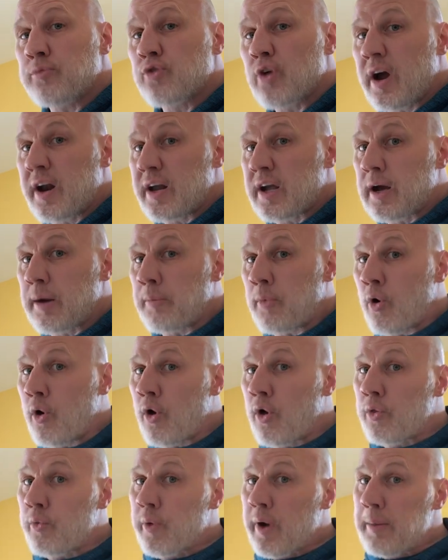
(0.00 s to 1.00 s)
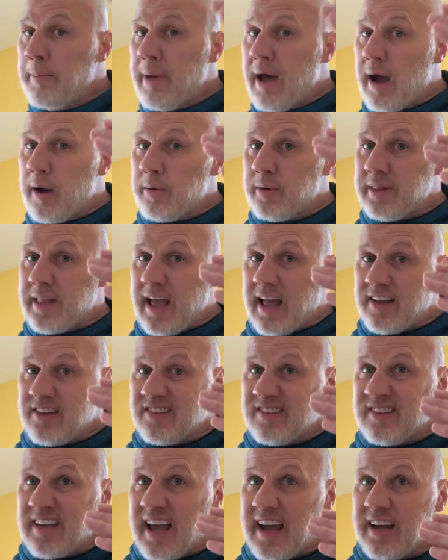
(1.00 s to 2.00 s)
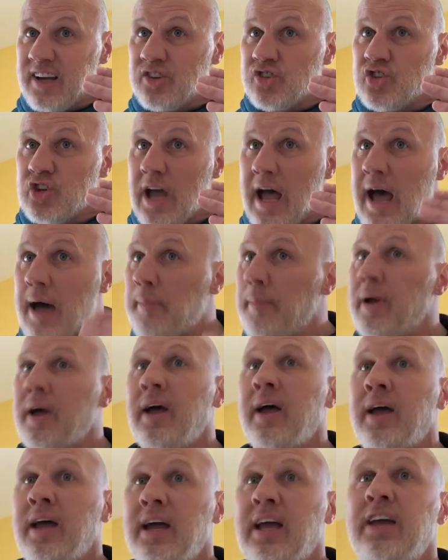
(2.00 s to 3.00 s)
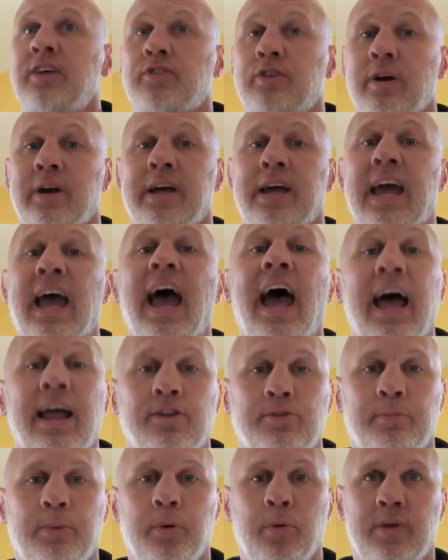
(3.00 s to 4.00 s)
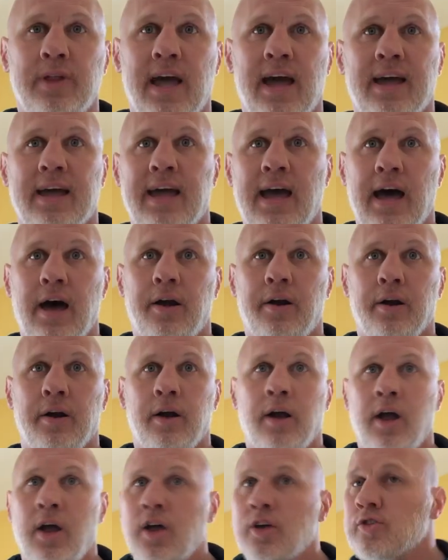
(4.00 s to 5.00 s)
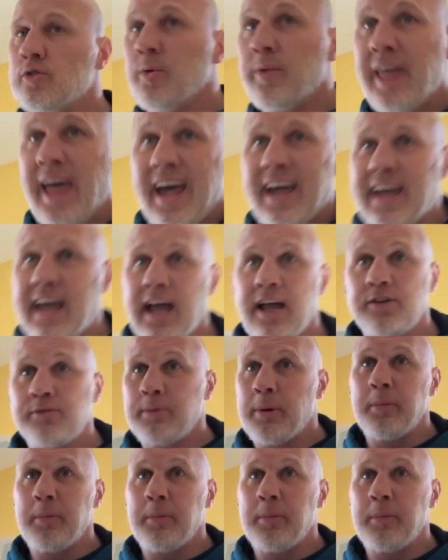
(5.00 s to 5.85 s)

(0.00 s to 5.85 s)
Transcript: trying to come all the way back with that second jab, he's going to catch me with that counter. So in that case,